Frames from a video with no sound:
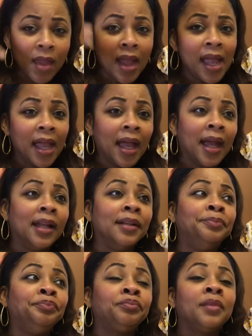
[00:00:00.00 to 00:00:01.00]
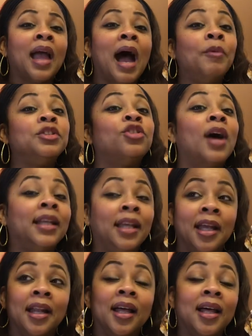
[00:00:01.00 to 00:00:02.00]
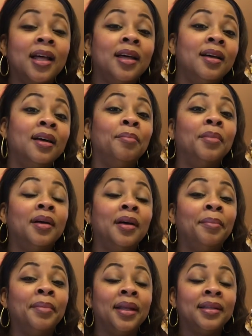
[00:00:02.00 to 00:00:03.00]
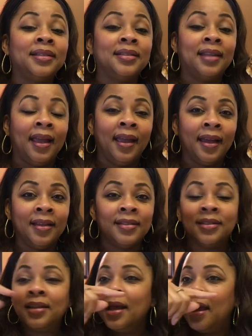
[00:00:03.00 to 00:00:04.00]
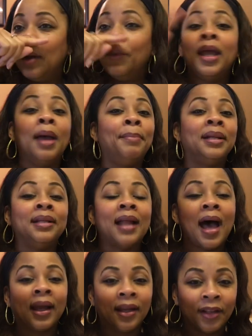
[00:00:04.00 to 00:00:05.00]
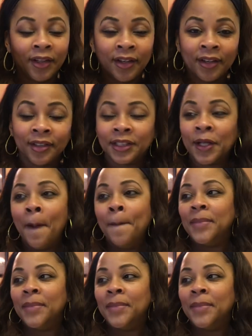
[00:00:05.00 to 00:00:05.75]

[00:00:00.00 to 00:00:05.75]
And I would try to get up in the stands, and we had binoculars,